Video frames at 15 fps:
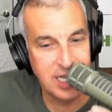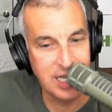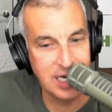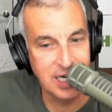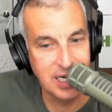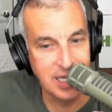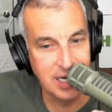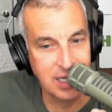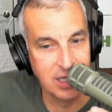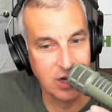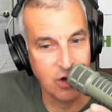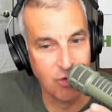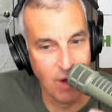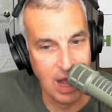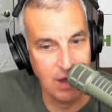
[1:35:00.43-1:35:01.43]
getting in on the
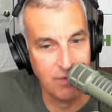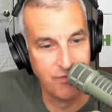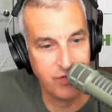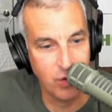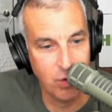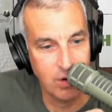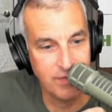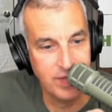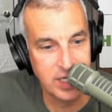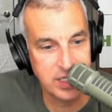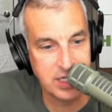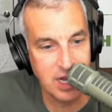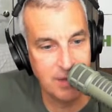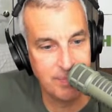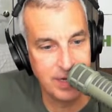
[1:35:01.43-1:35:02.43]
ground floor of
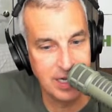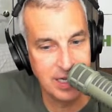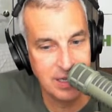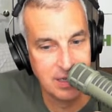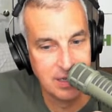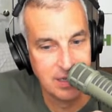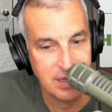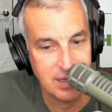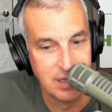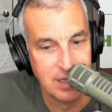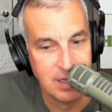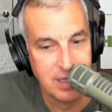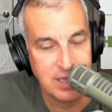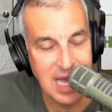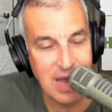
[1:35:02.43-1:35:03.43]
this company?
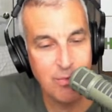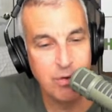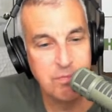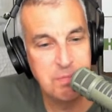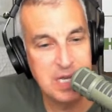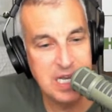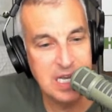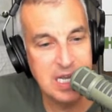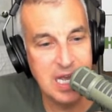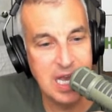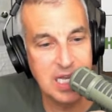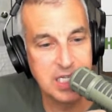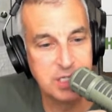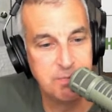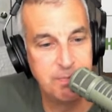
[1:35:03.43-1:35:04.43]
That would be
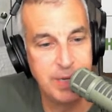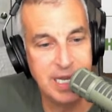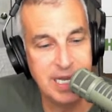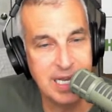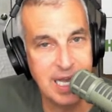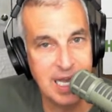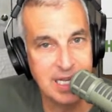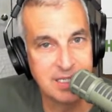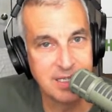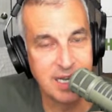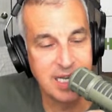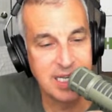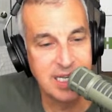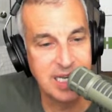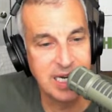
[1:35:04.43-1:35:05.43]
as big as
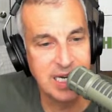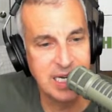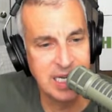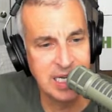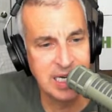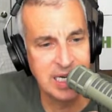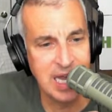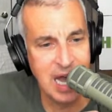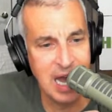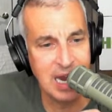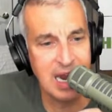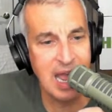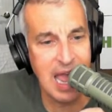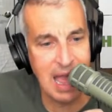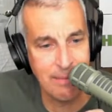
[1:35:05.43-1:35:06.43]
like getting in
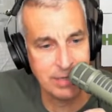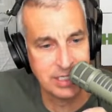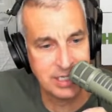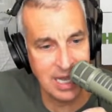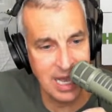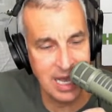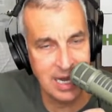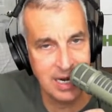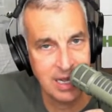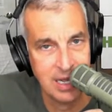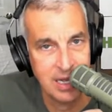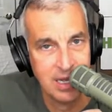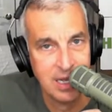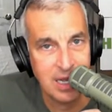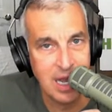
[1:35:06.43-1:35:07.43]
on Amazon
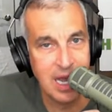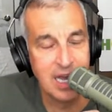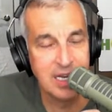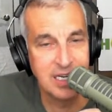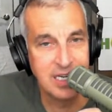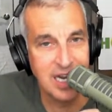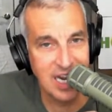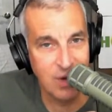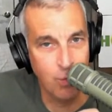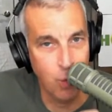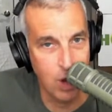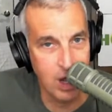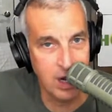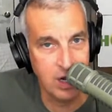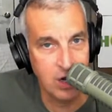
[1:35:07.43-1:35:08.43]
on day
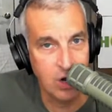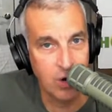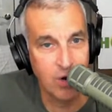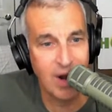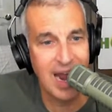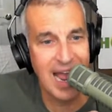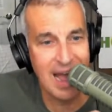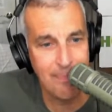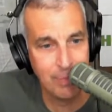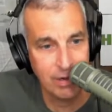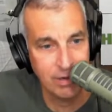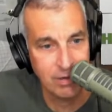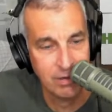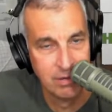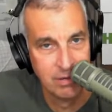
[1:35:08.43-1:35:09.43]
one or
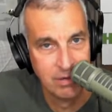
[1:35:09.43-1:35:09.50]
Apple.